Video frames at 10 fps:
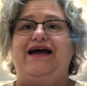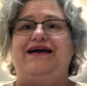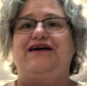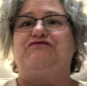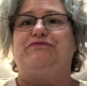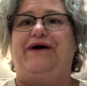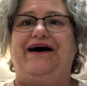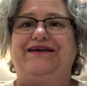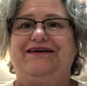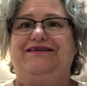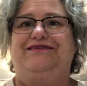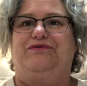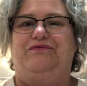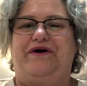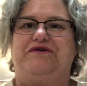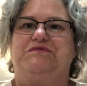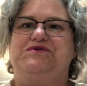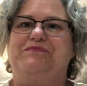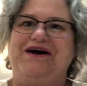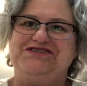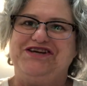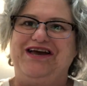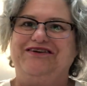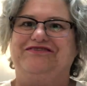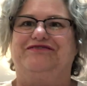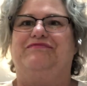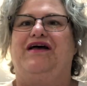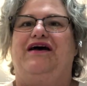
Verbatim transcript: Hey everybody, welcome to my channel.